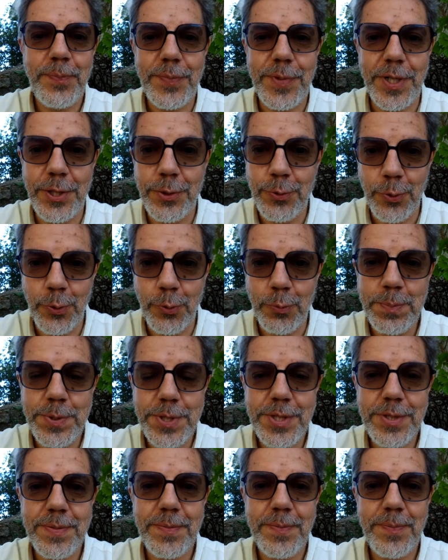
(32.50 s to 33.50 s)
in
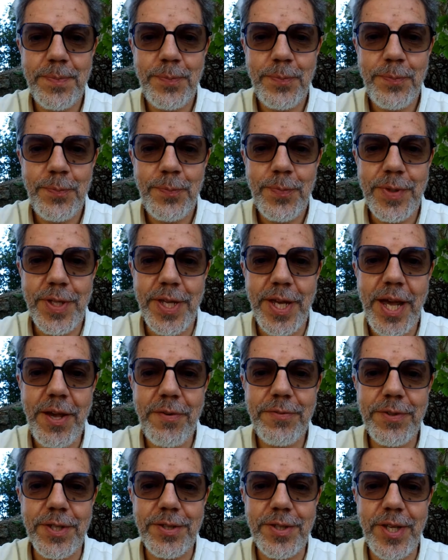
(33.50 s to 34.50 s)
groups, they
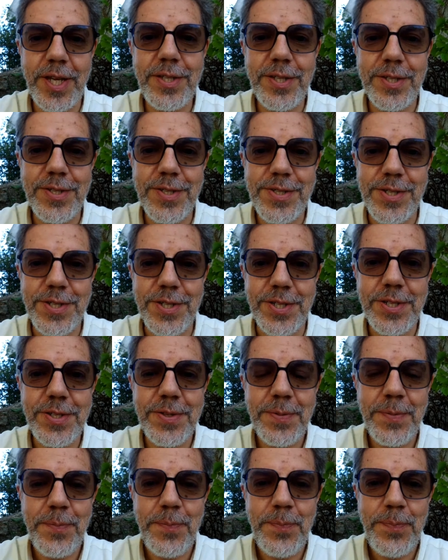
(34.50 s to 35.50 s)
have the
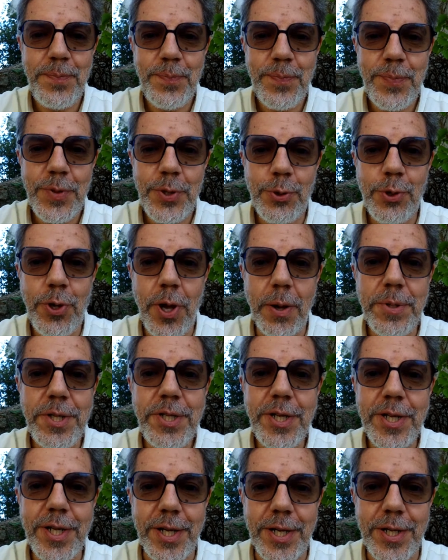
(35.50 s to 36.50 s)
tendency to
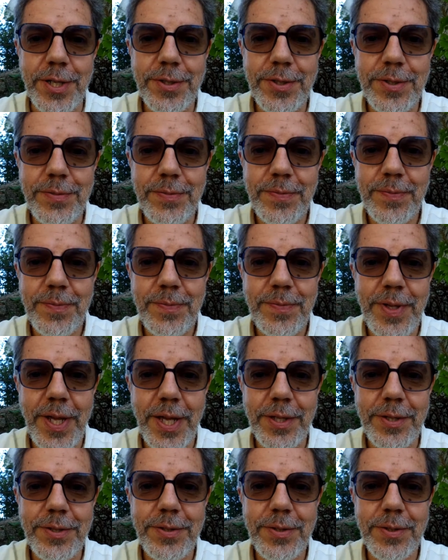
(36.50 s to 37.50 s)
communicate
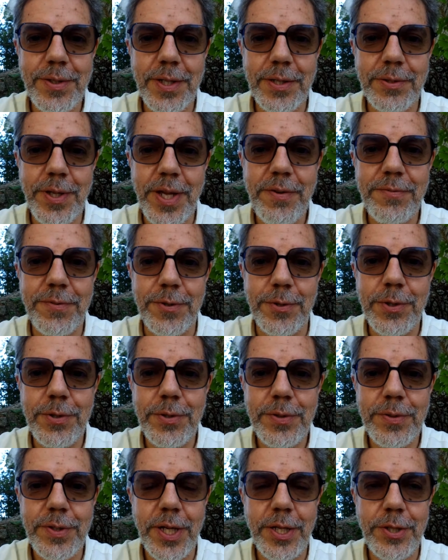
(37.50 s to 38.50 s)
at a level
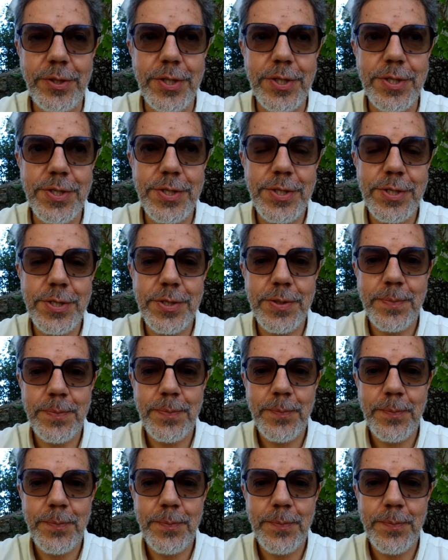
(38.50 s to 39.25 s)
that is